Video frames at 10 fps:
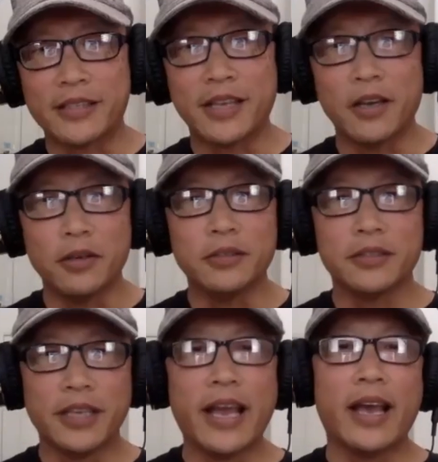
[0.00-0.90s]
I so, know
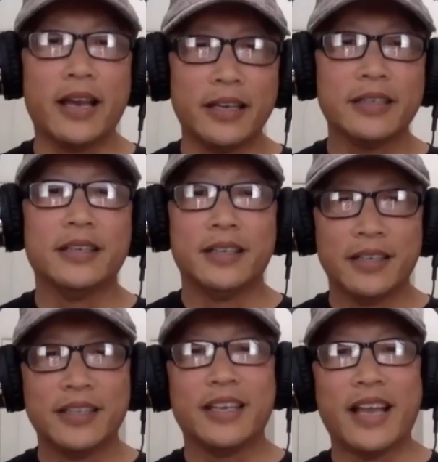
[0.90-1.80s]
it's yeah, so, it's so
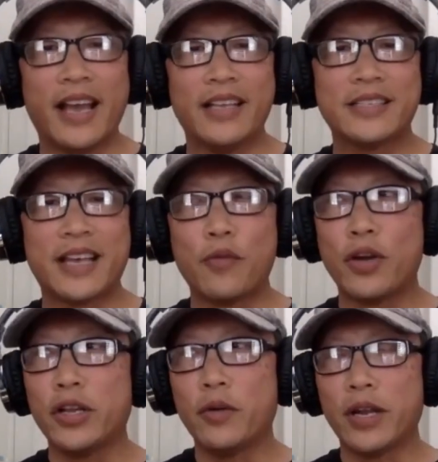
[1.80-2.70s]
much. Yeah, it's like
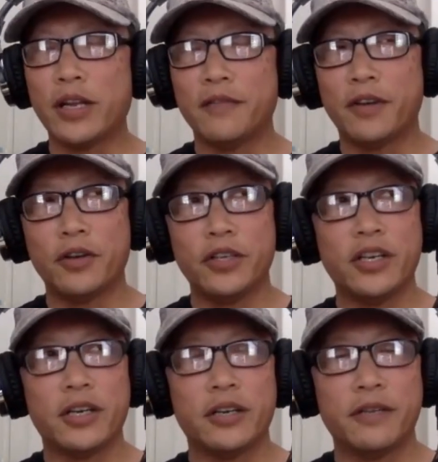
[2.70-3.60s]
where do you want to devote
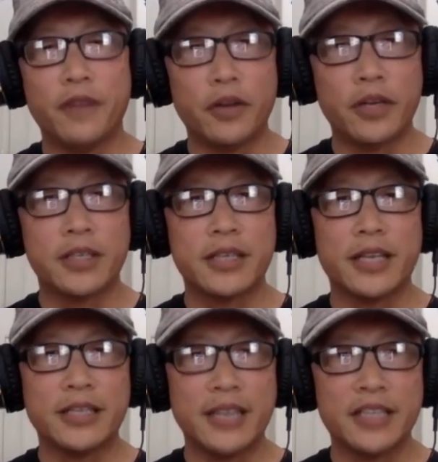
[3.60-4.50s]
your focus
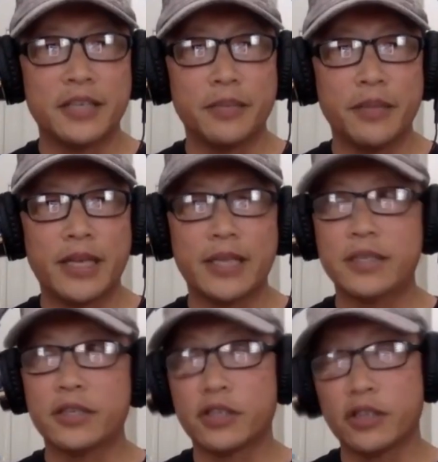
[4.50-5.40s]
and attention because
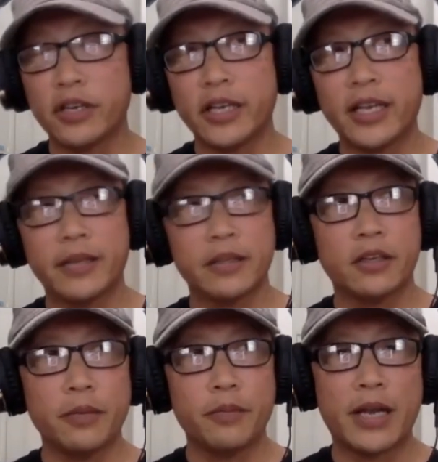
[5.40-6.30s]
there's a learning
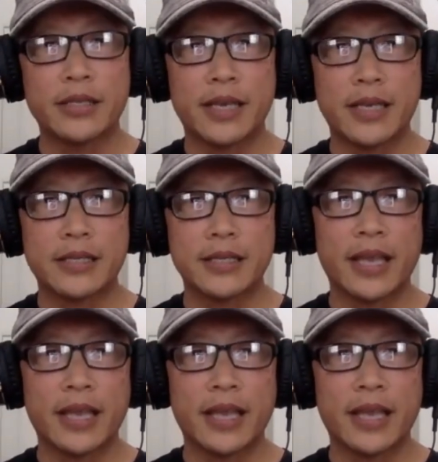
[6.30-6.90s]
learning process.